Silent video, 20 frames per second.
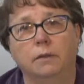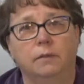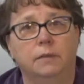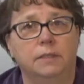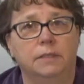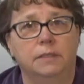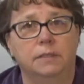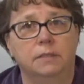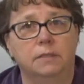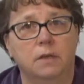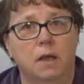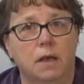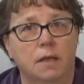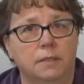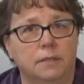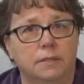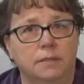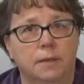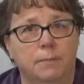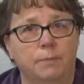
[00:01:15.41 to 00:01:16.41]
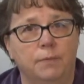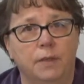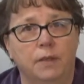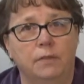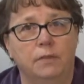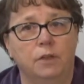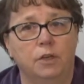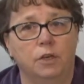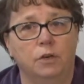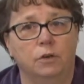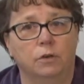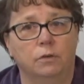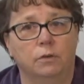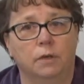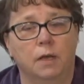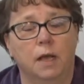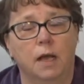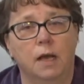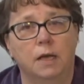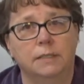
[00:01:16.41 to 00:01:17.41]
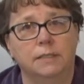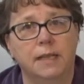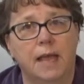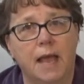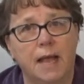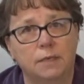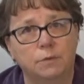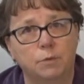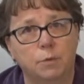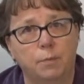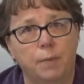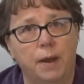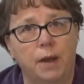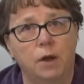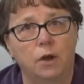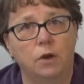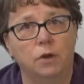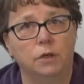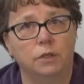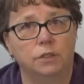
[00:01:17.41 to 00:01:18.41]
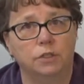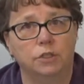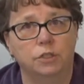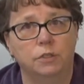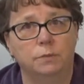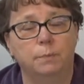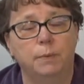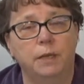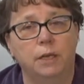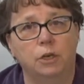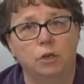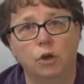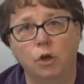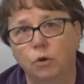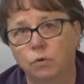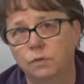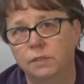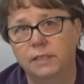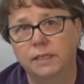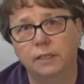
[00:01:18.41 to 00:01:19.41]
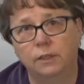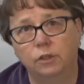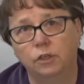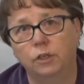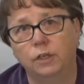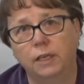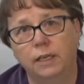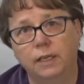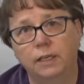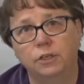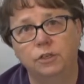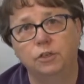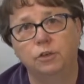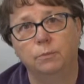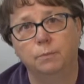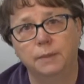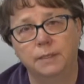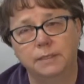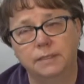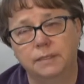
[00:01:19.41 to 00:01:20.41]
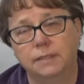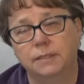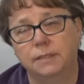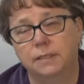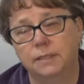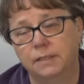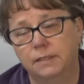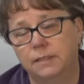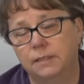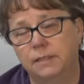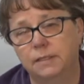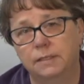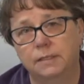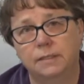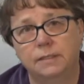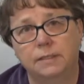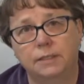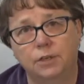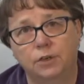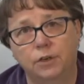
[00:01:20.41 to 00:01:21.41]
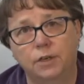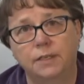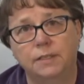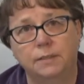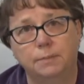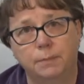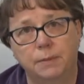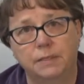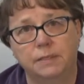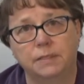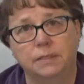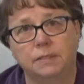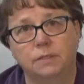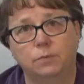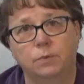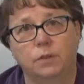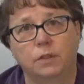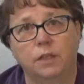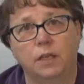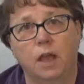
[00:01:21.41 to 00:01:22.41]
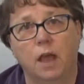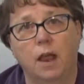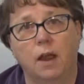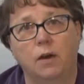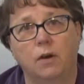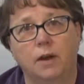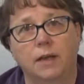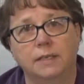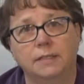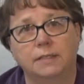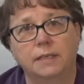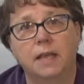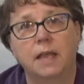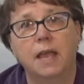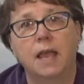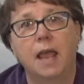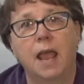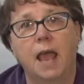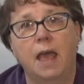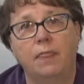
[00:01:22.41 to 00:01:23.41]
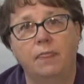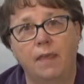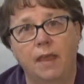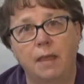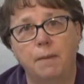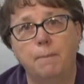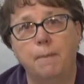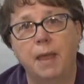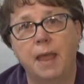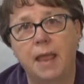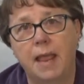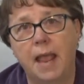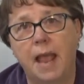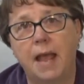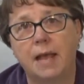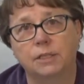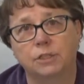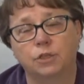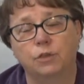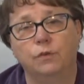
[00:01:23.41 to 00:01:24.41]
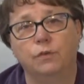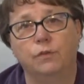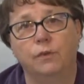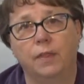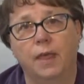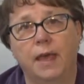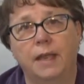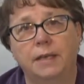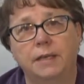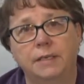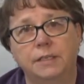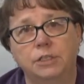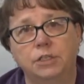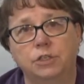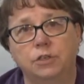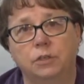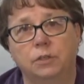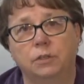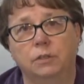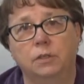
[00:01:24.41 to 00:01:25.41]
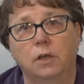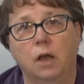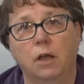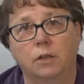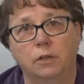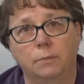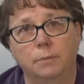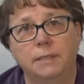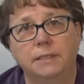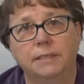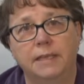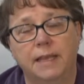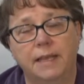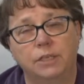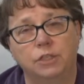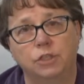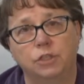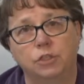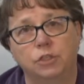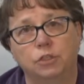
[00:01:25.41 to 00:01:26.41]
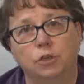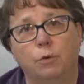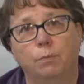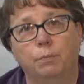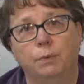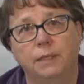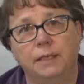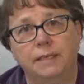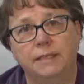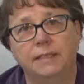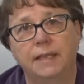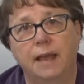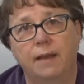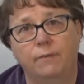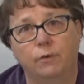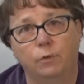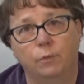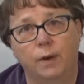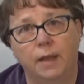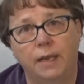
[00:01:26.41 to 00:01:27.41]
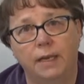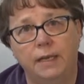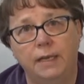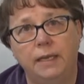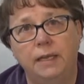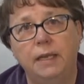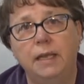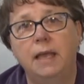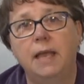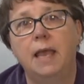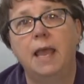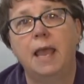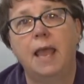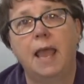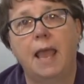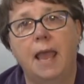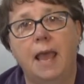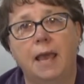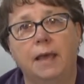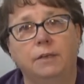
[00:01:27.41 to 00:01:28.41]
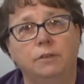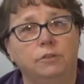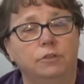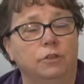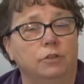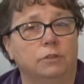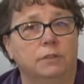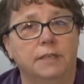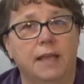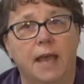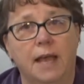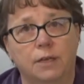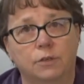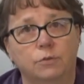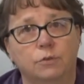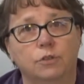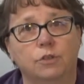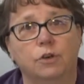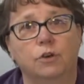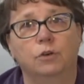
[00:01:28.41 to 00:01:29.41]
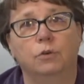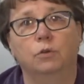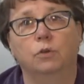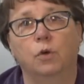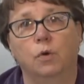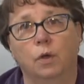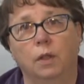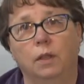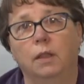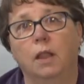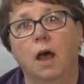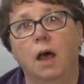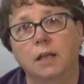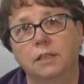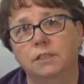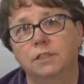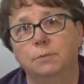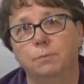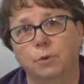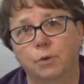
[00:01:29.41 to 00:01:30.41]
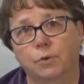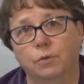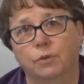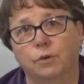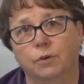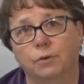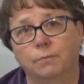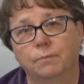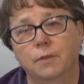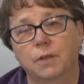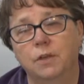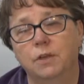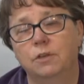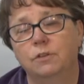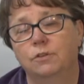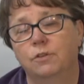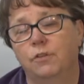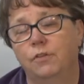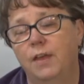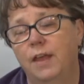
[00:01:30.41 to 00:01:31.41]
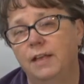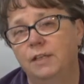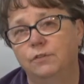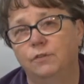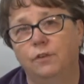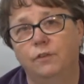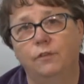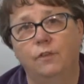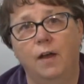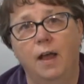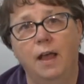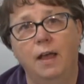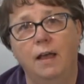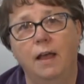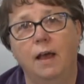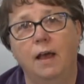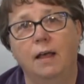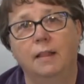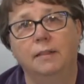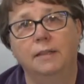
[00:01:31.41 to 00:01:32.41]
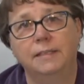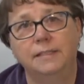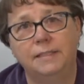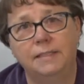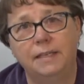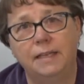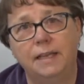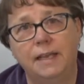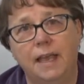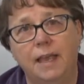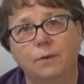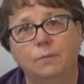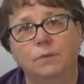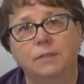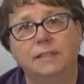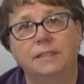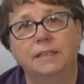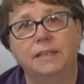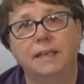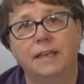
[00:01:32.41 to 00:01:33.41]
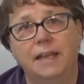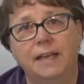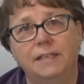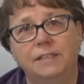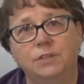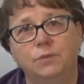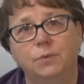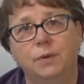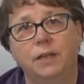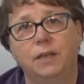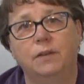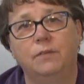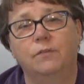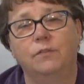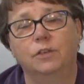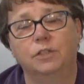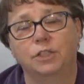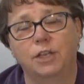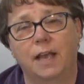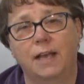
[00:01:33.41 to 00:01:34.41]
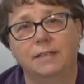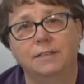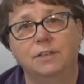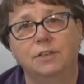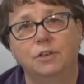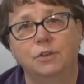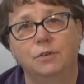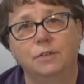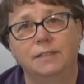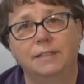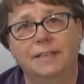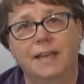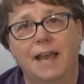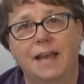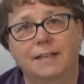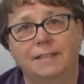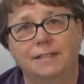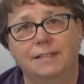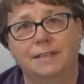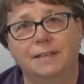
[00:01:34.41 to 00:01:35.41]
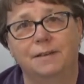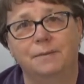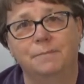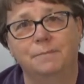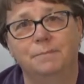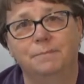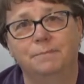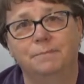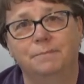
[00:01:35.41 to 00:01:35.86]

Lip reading: This is not something that your tax preparer is just being nosy and looking into your business. This is a serious business with the IRS, and they may ask you for that additional documentation. So please have it ready, and your tax return will go a lot smoother. So thanks for listening, and we'll see you next week for Jackson Hewitt's Tax Tip.